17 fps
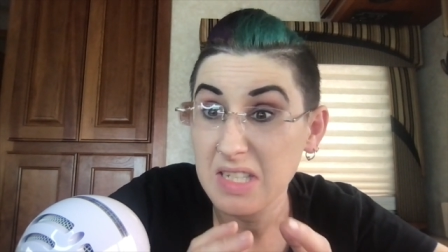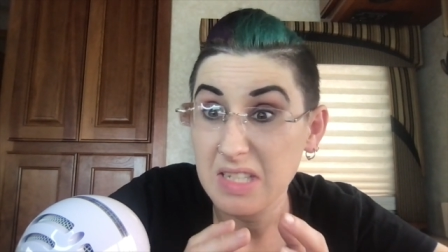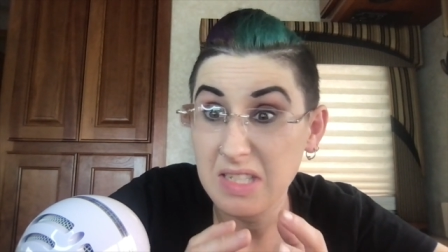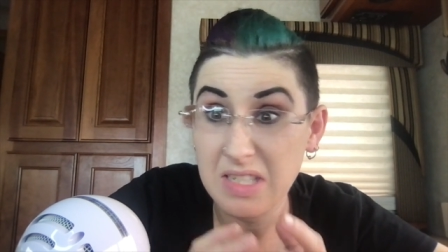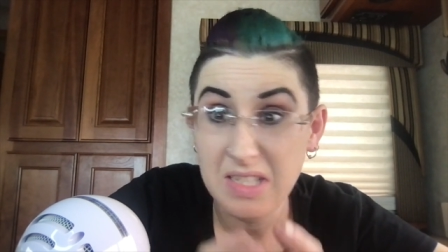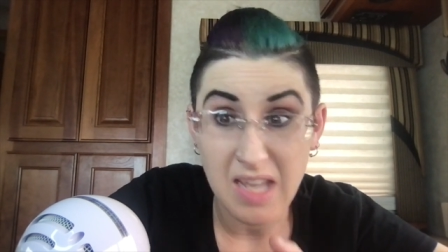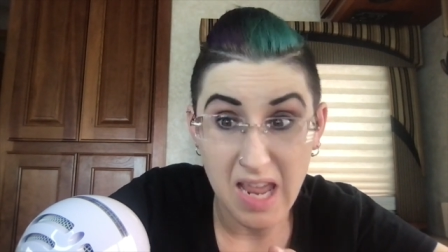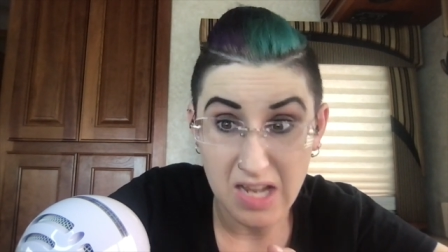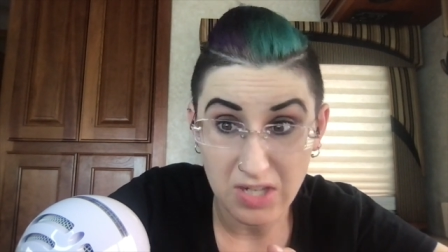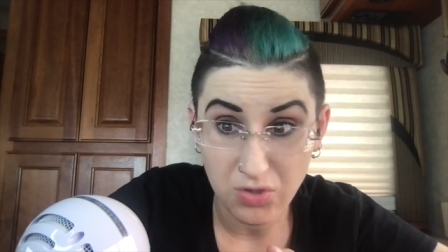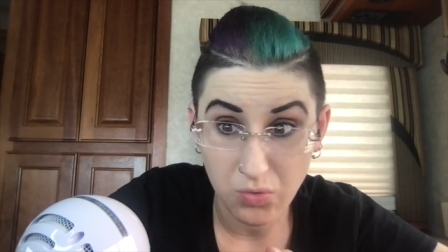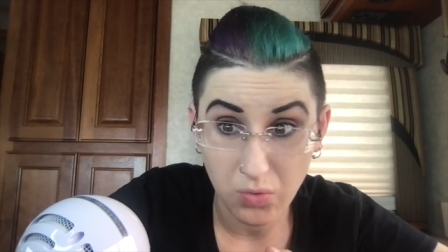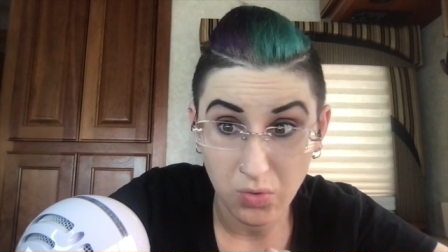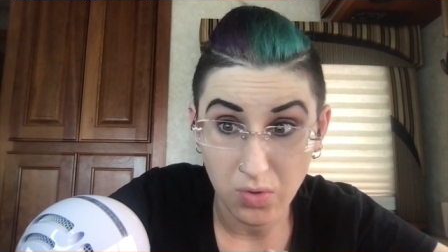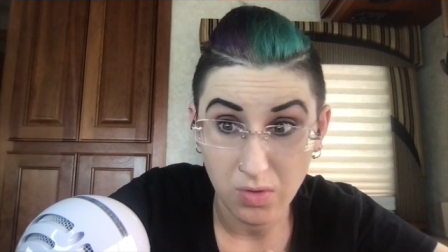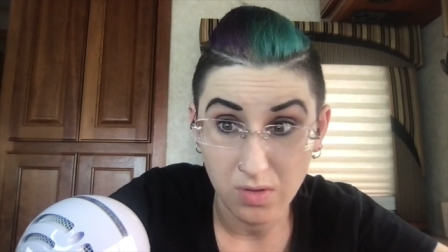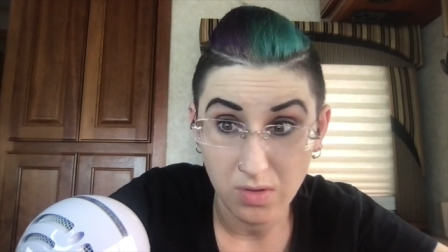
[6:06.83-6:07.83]

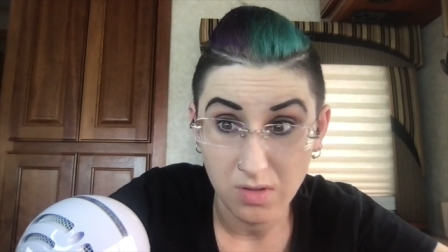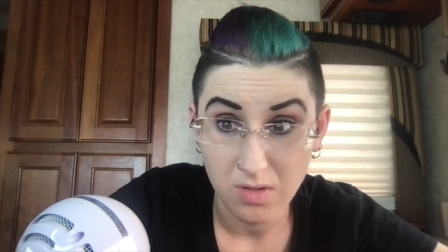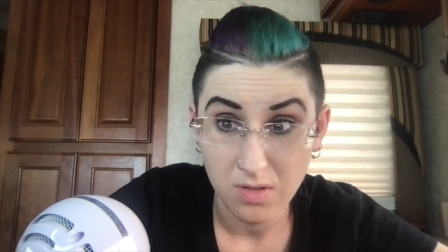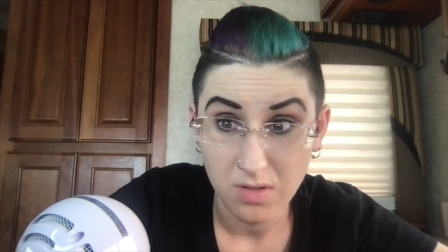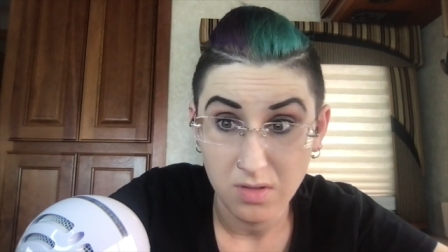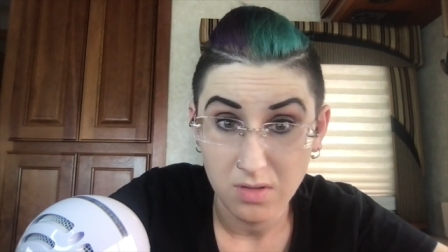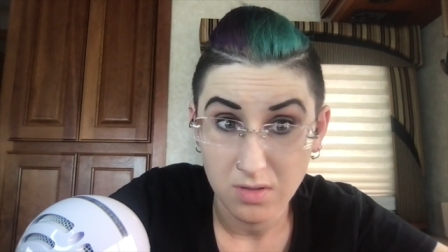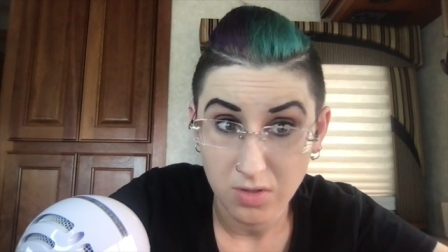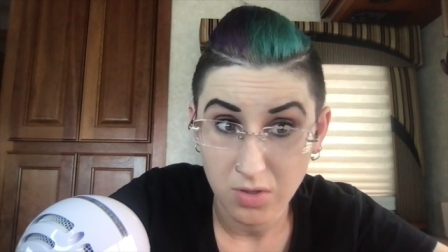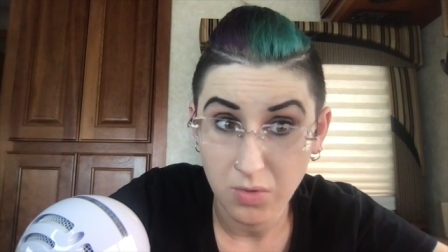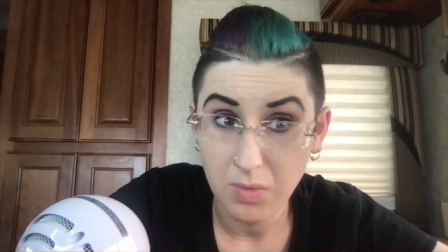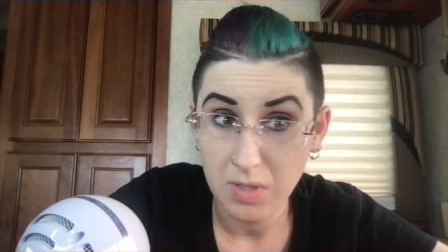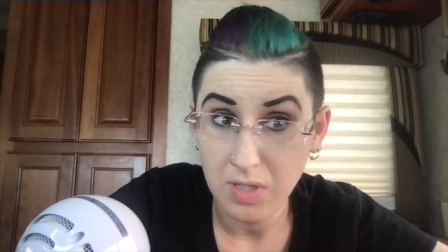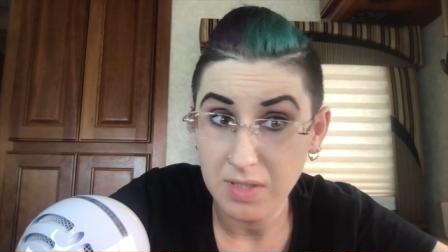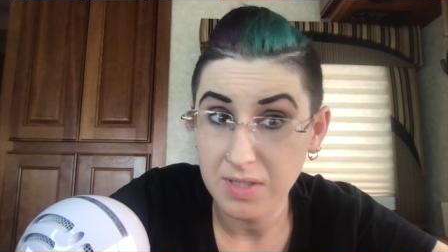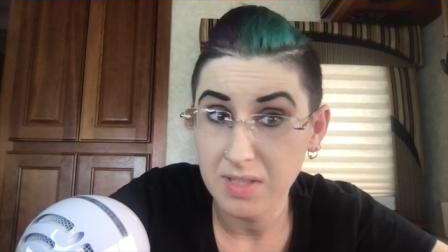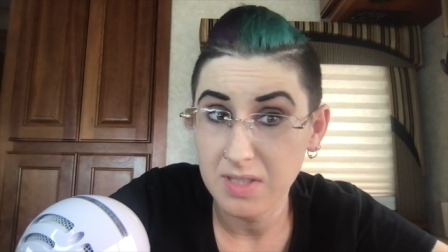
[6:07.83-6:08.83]
natural to an
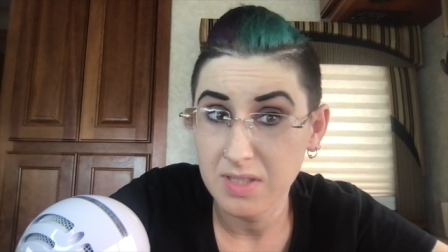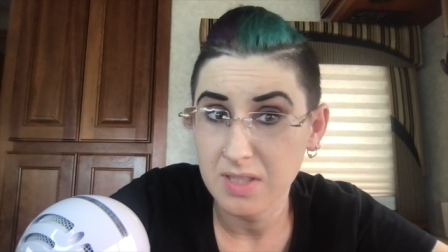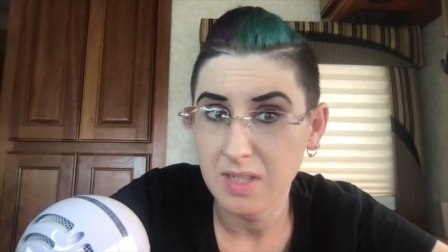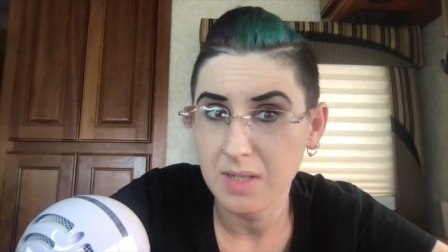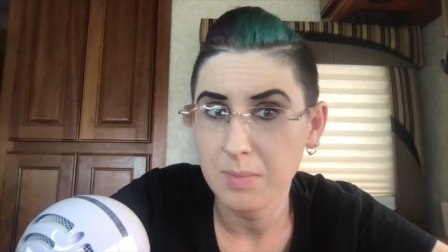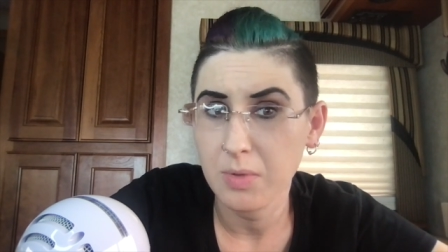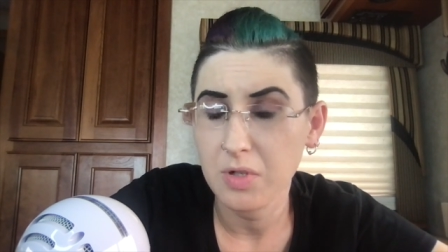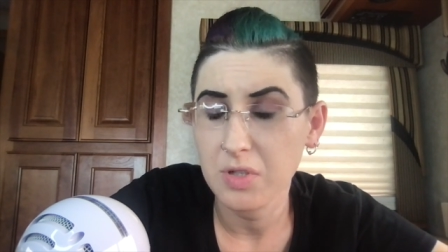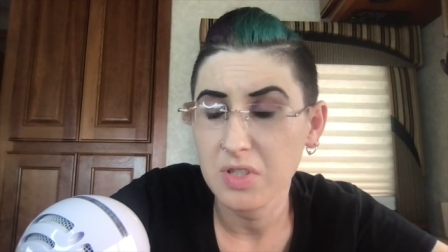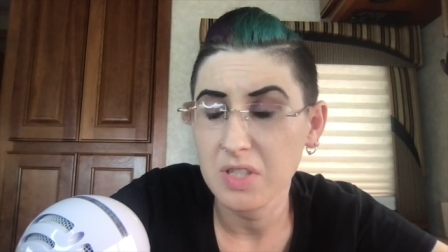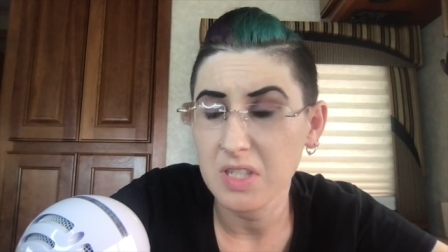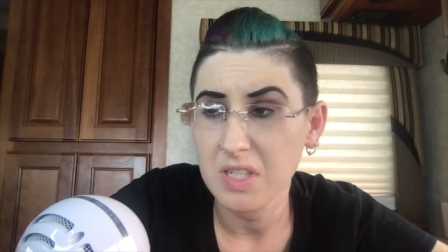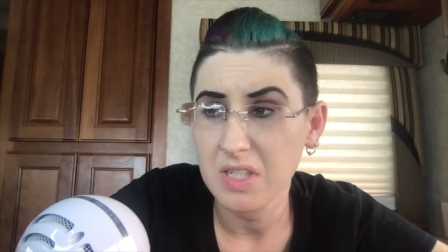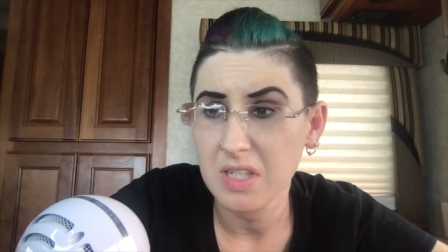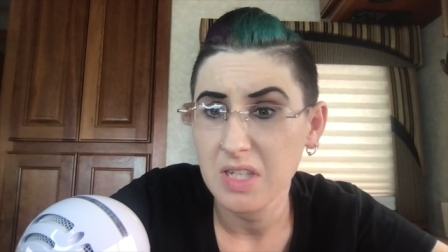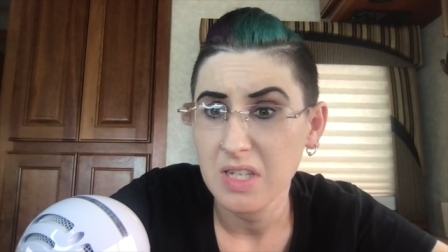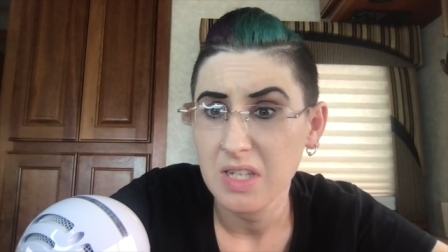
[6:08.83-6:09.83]
autistic
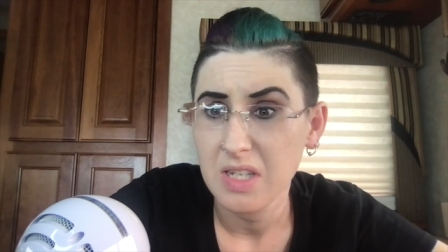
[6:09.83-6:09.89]
person